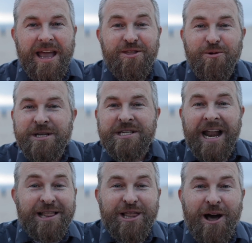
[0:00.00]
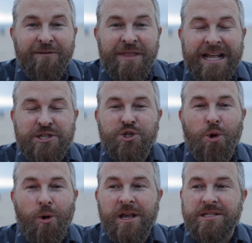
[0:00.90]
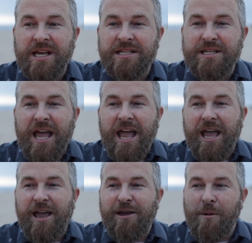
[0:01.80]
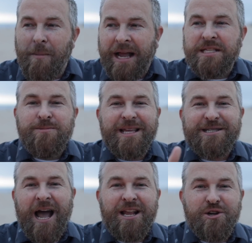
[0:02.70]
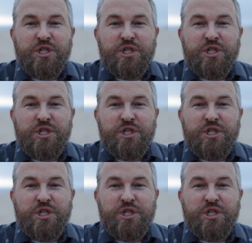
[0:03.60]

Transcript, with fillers: And the reason I love that story is because it, reminds me that Dr.